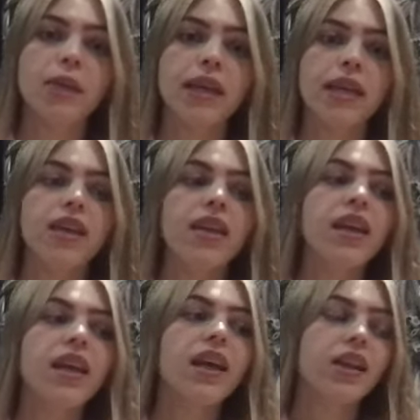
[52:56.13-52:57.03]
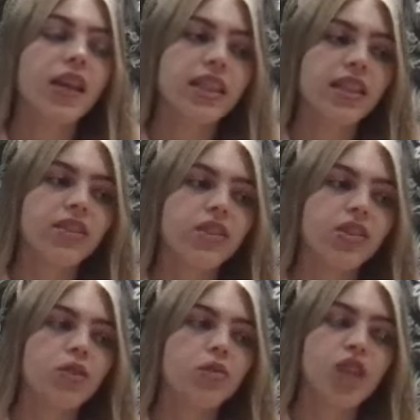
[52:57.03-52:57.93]
Man, and I said
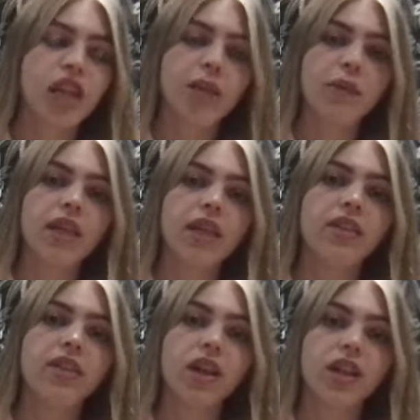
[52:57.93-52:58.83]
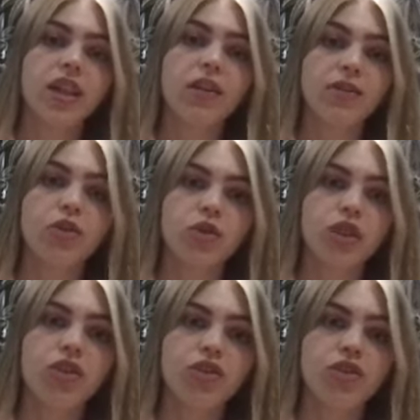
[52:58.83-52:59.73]
to Jamie that I'd love to
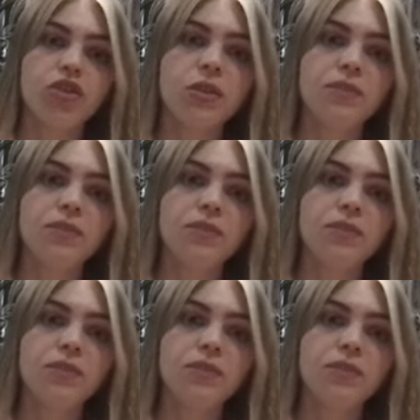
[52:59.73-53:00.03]
audition.